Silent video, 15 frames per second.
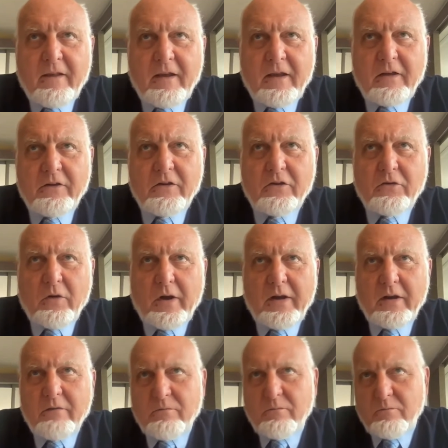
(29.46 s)
and to try
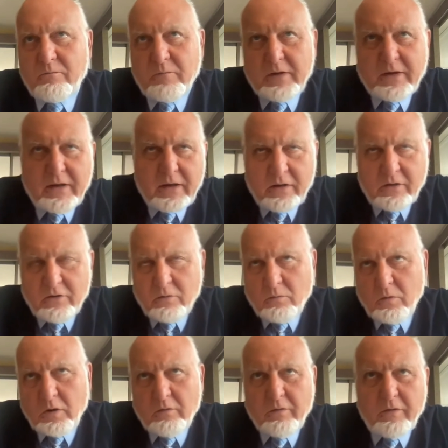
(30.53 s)
to begin to
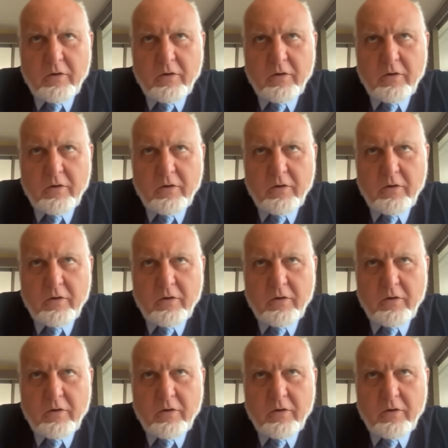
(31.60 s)
work with